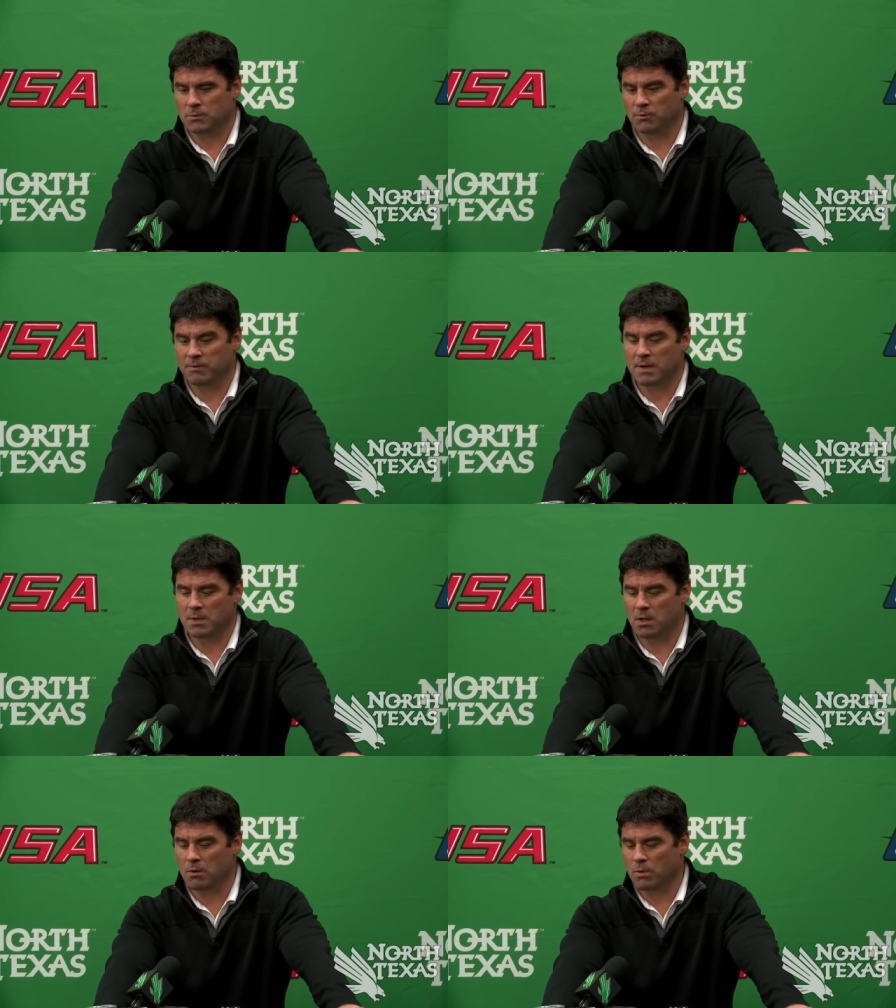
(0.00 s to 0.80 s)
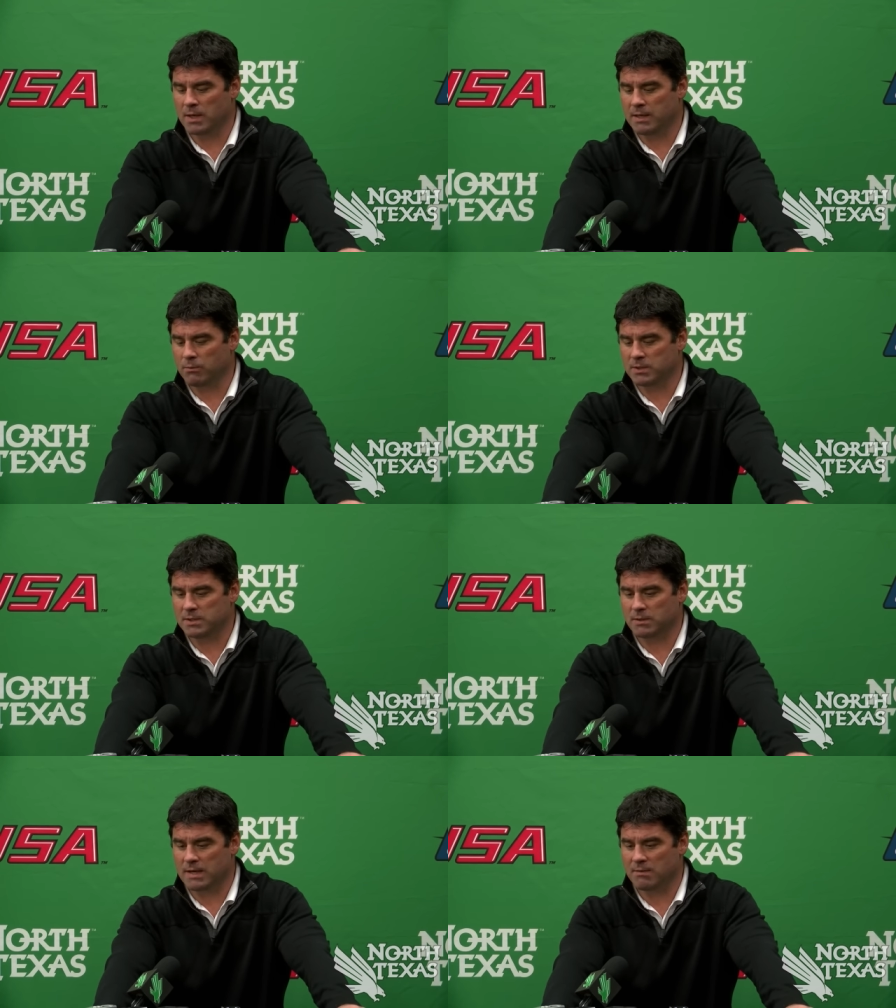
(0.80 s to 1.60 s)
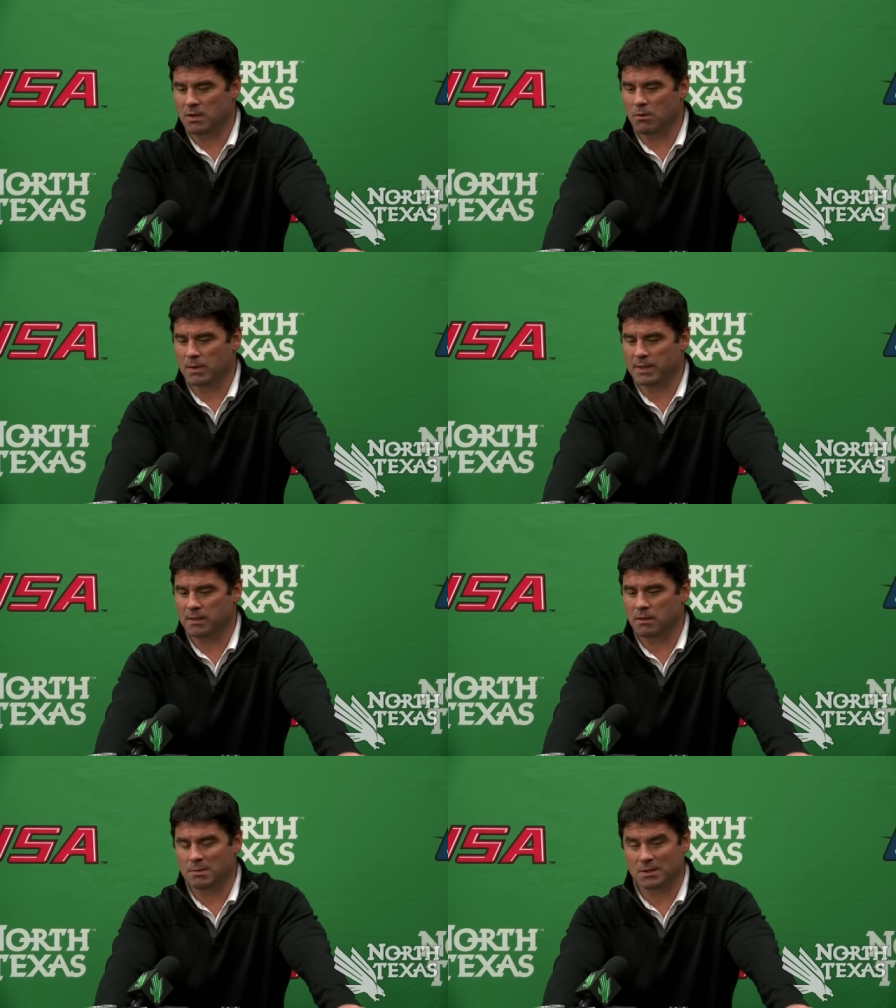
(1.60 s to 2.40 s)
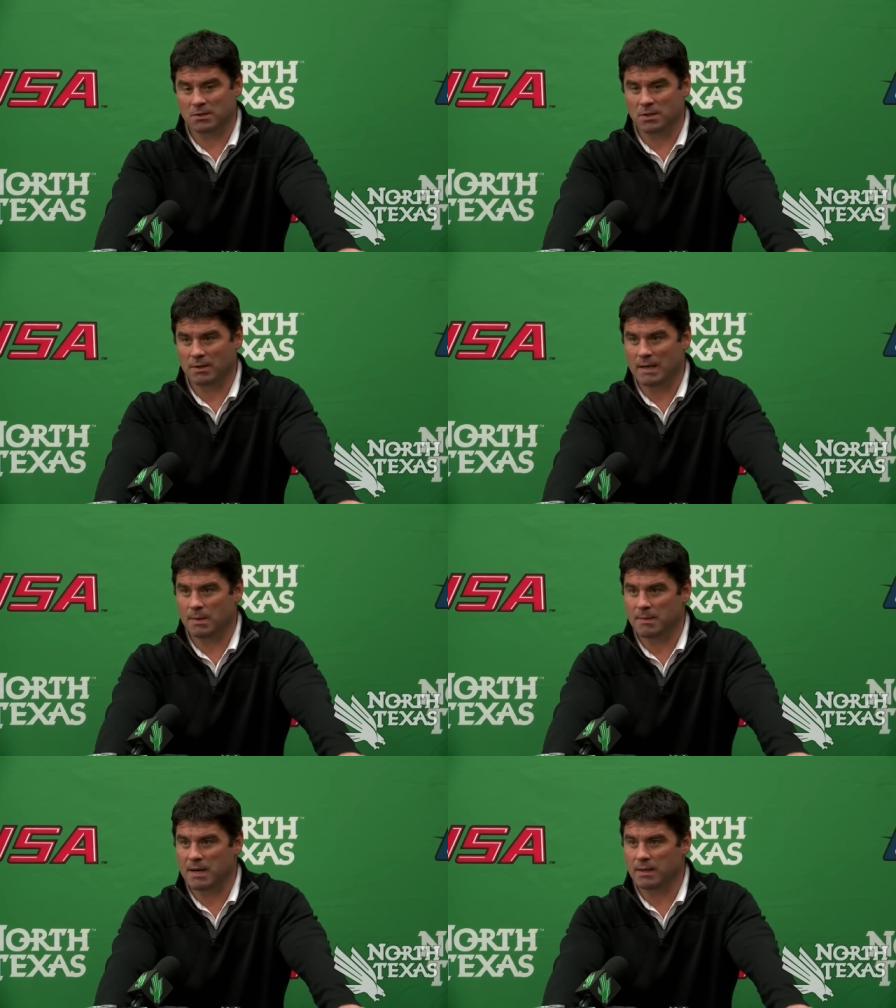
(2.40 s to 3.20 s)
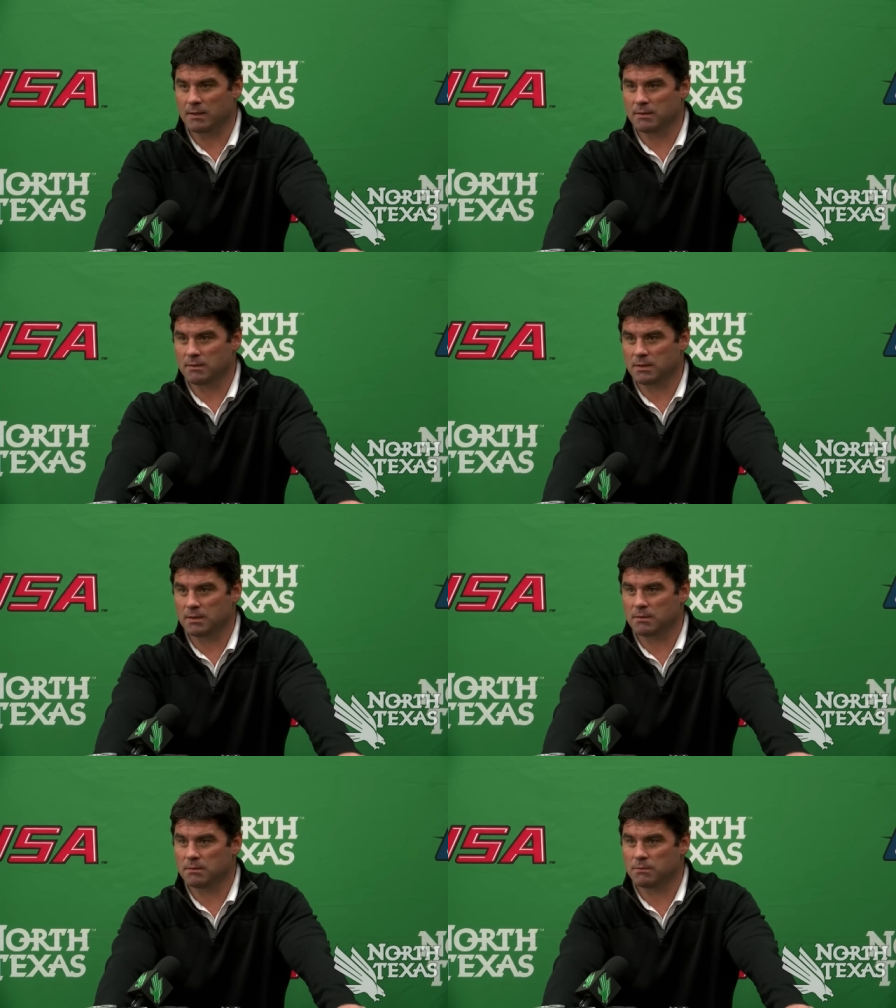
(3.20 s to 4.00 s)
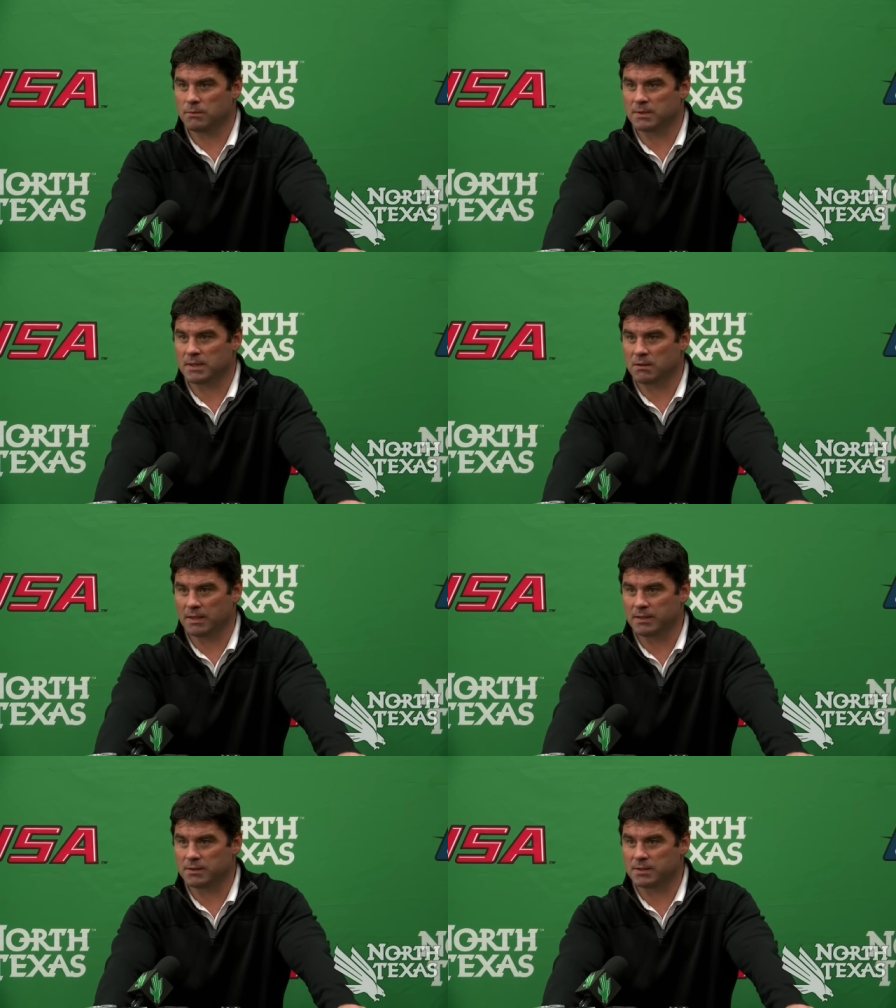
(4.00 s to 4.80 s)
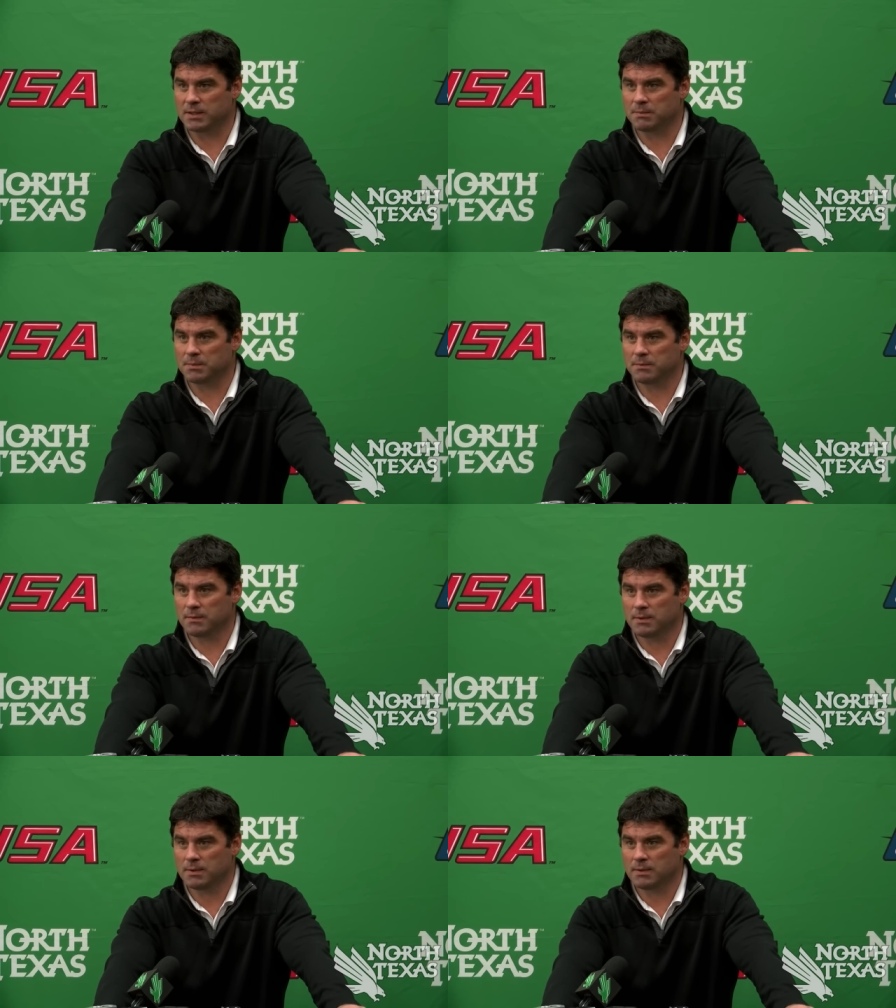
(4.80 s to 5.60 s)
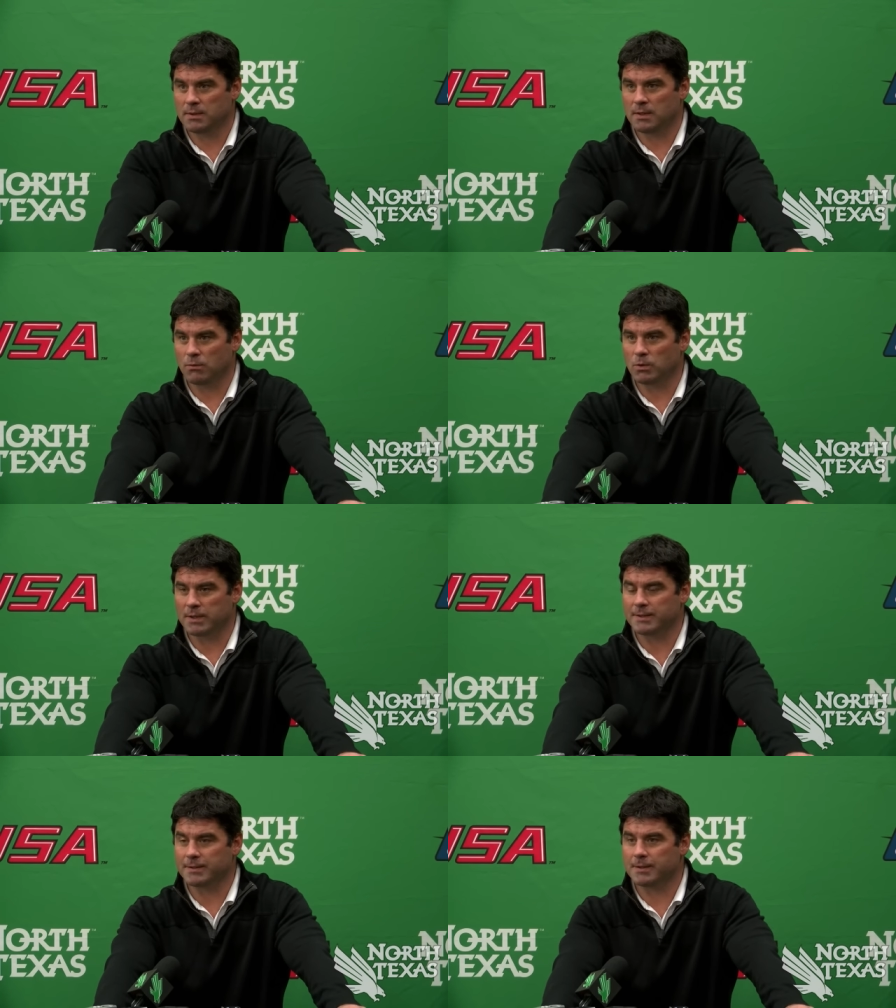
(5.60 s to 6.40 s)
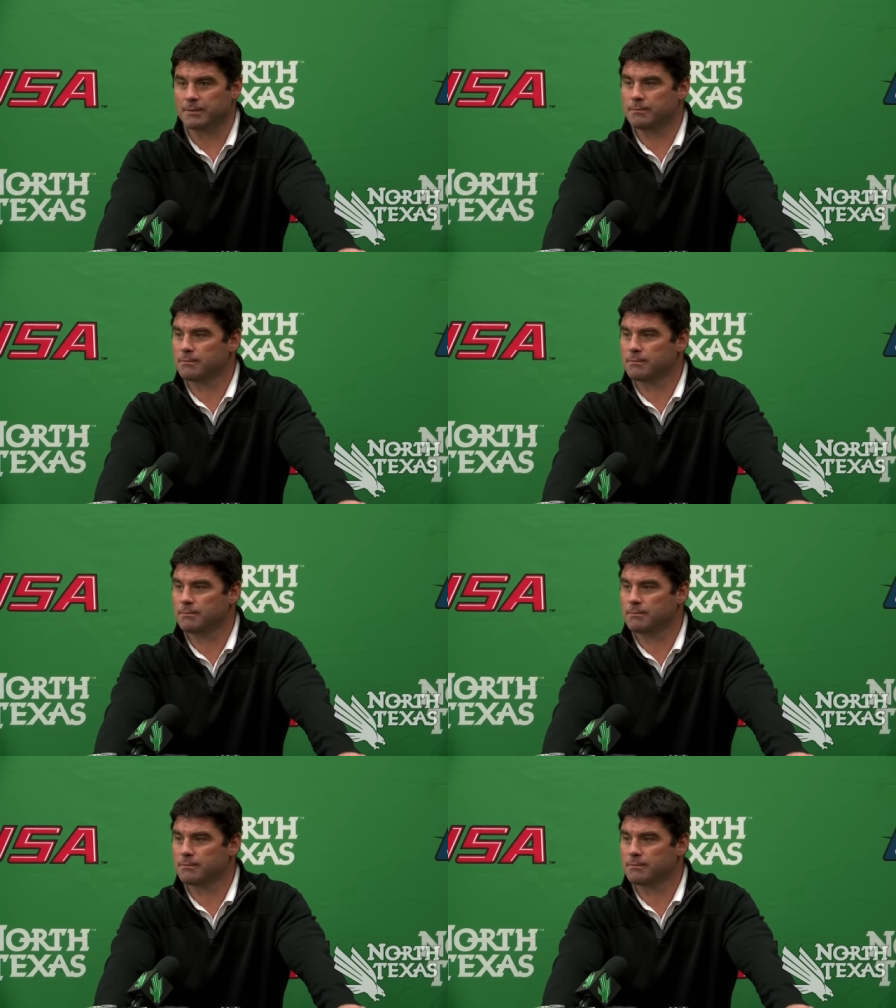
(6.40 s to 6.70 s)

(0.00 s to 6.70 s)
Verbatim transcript: we've come a long way, and we still have a long way to go. But there's no doubt in my mind, uh, with their leadership, uh, we'll get there.